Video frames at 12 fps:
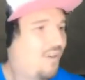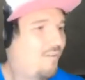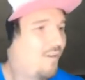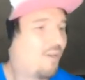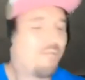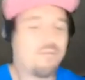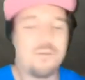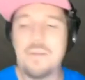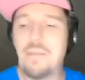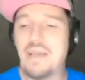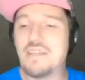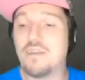our 3
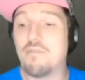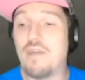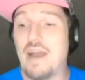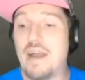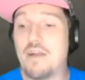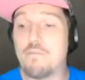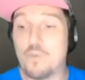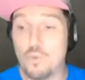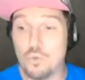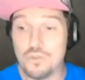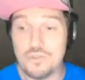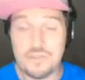basic fire
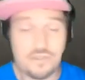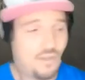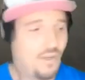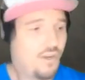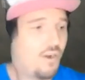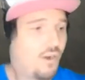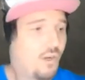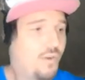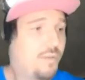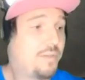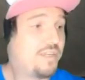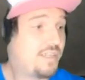fuels are
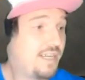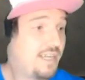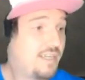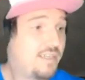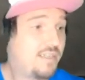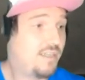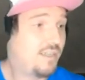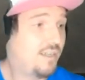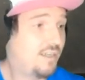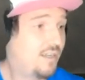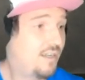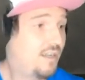going to be sticks,
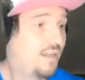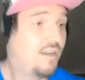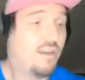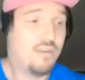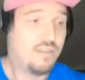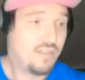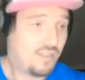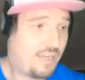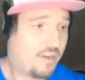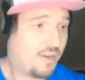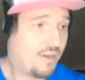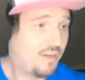
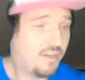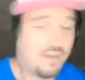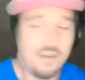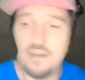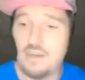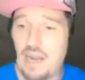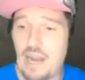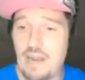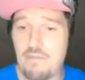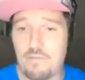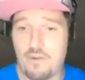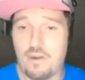cedar,
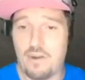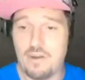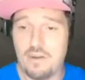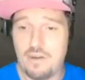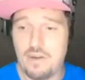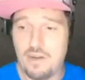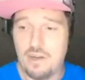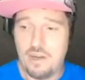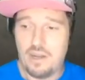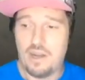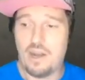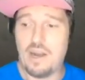and fir.
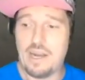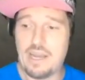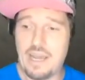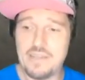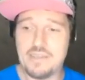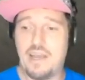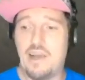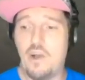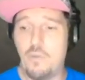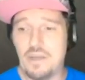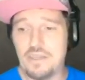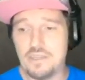All right, guys, I
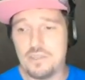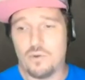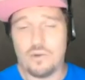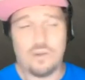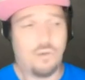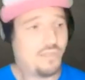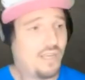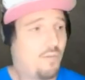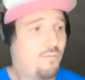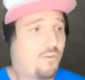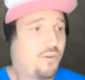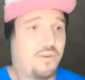hope my tutorial was
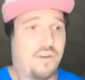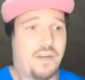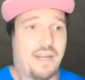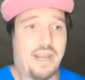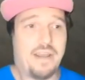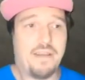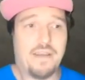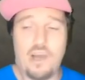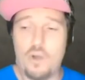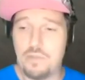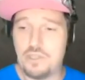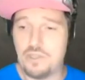helpful to you today. I
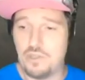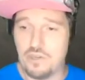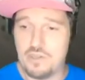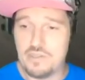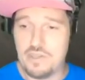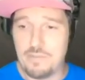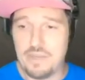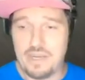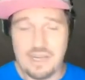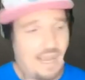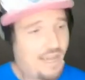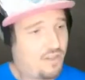hope that you learned
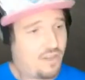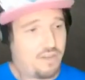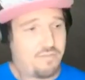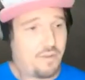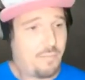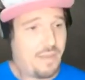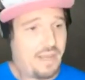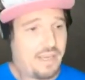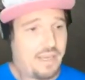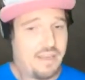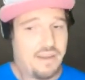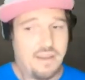something. I had a lot of fun
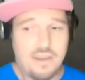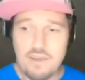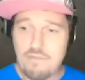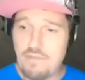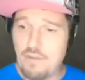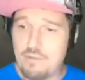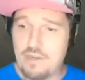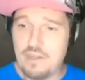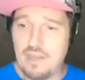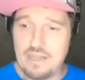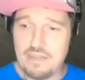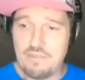making it. Feel free to
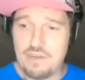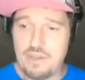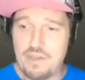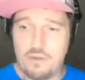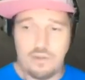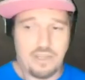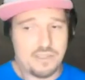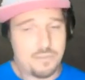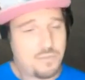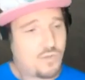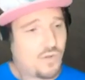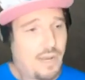like the video, click
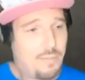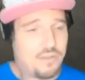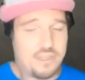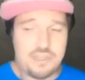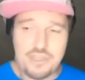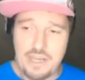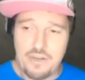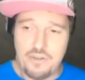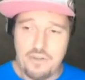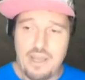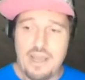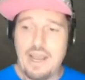subscribe on the
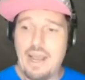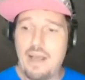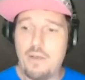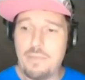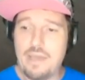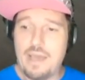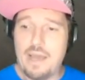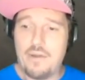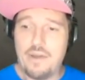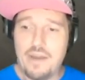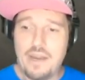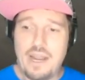channel, help me
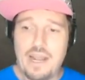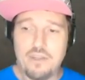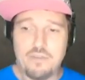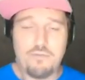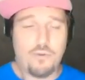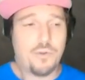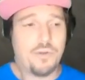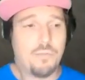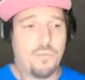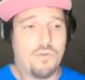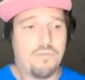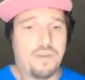out, and look forward to
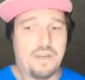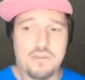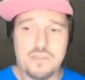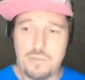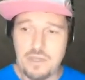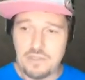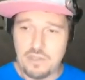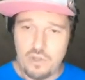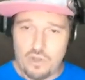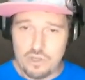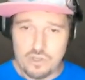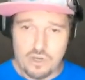more videos about the
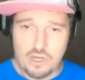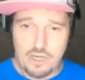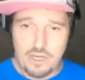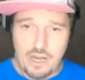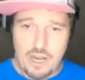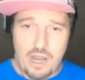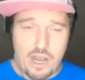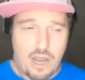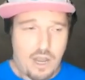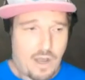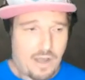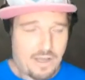long dark.
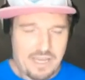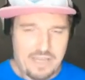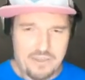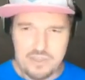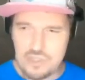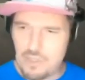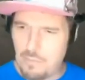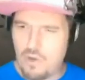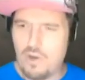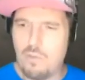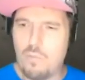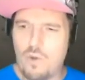Either
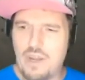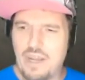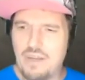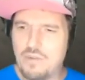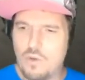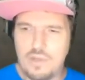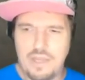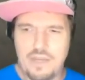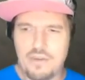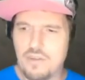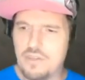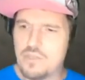tomorrow morning or
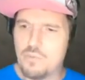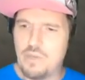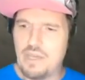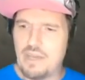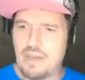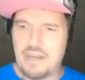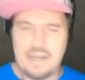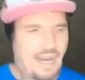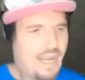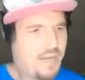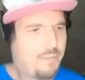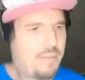later on this week, I've got an
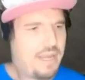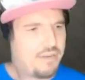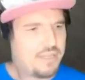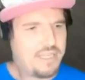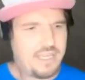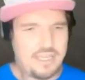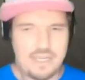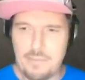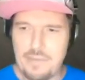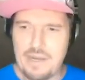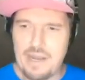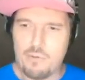anime critique
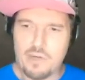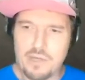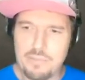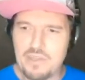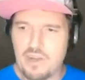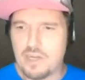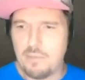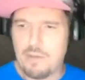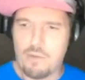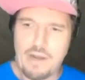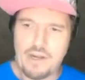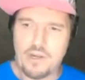coming out. We're going to be talking
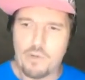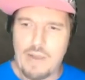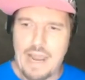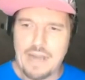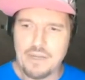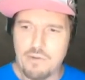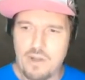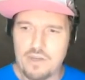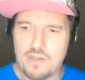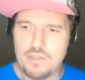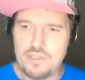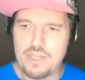about Record of
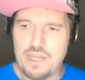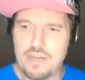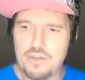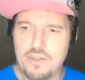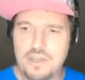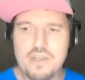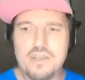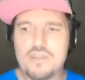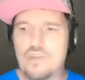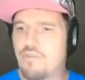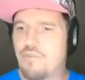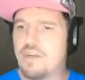Ragnarok on the channel.
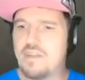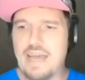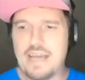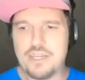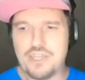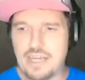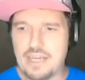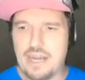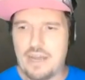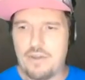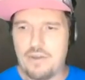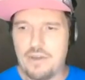So if you're into that, check it
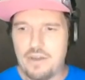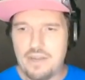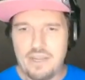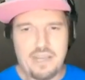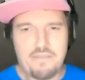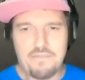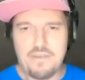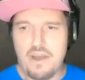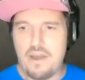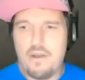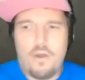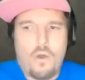out. If
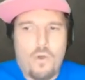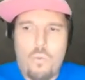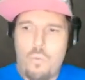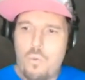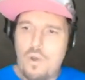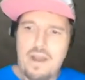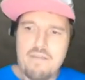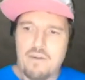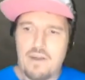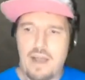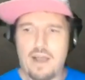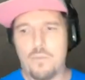not,
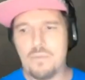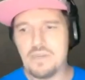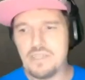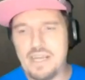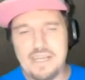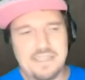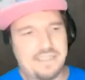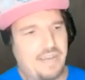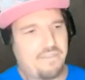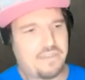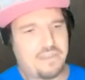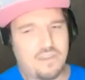whatever. I hope you're staying
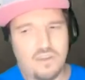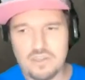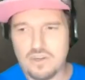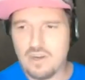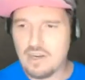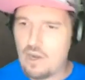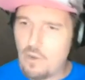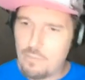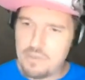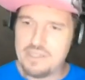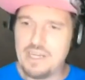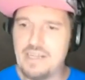safe in the long dark. I hope
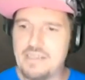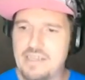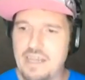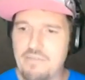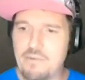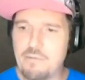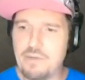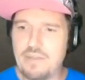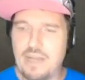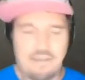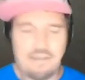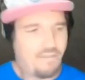you're staying safe in real
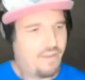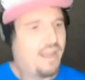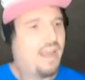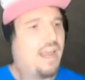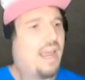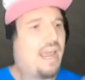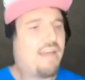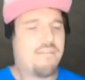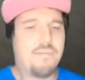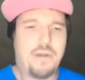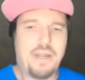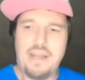life.
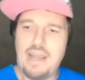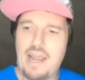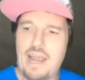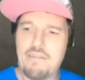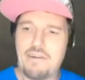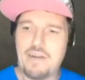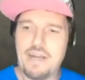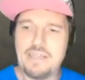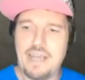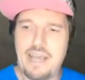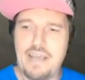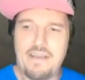Everybody, have a great
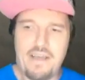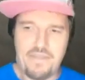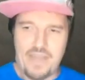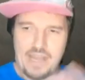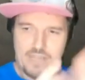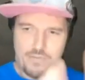day, and thanks for